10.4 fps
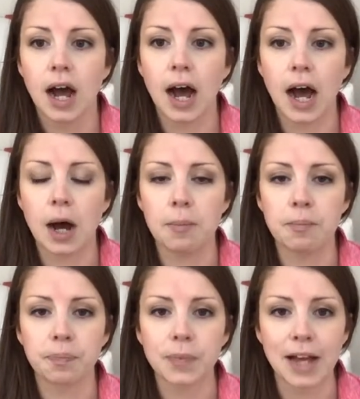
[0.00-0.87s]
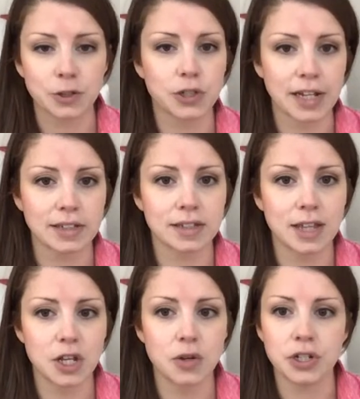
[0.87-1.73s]

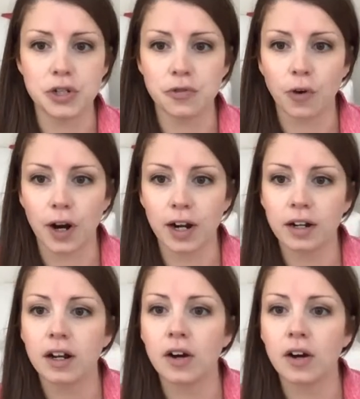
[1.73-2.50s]
that you can do for it.